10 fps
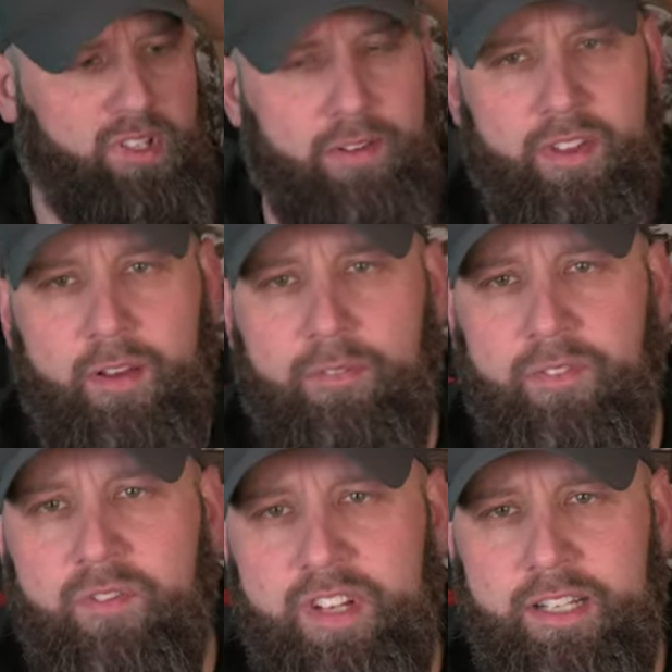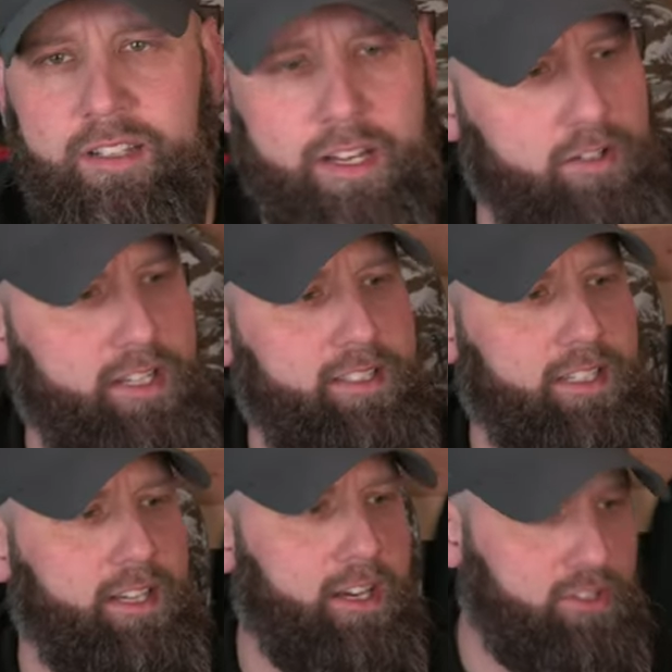given the 15-liter
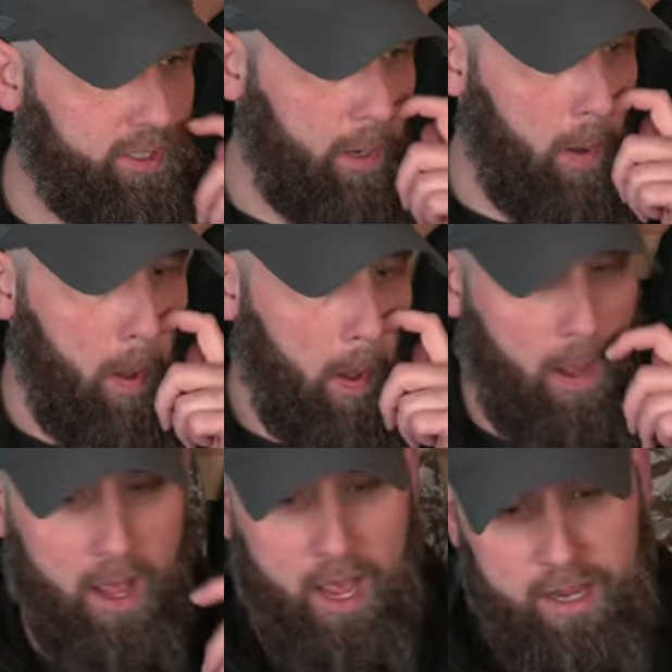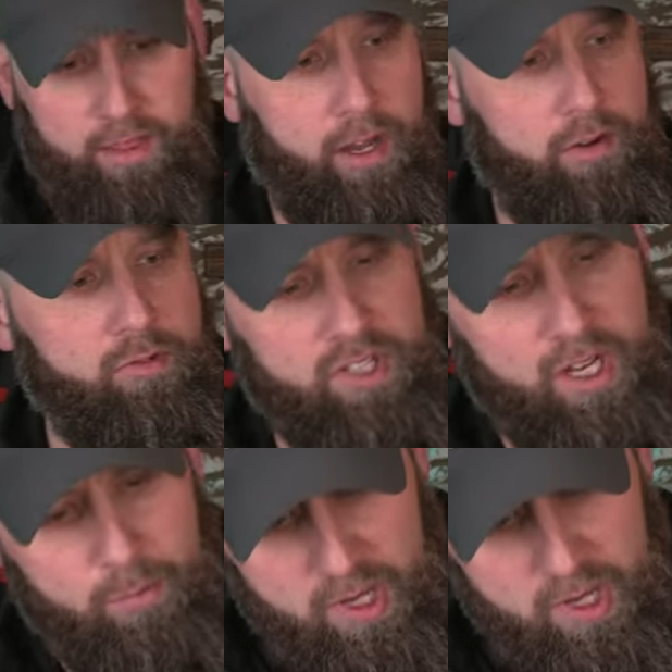designation, I thought it was going to